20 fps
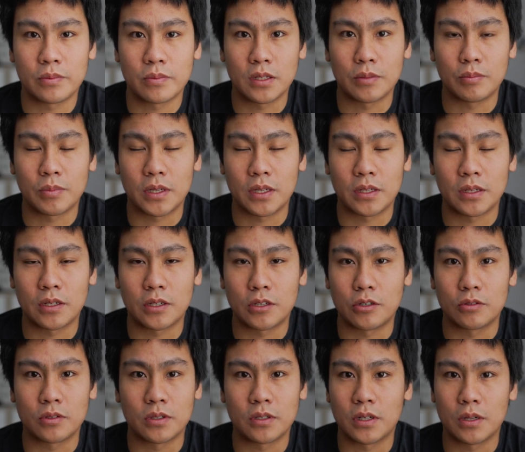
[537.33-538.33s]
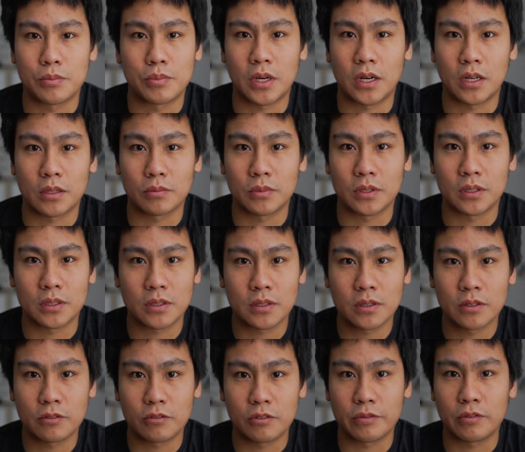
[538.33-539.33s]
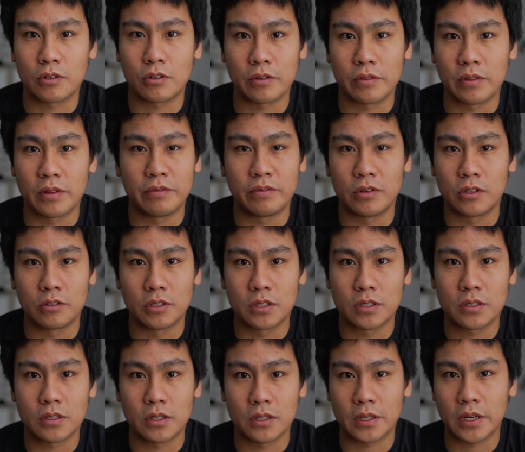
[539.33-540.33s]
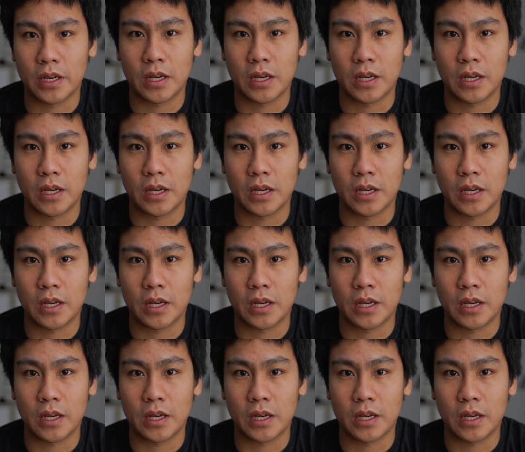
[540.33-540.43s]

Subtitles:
in my own apartment with all the fluids and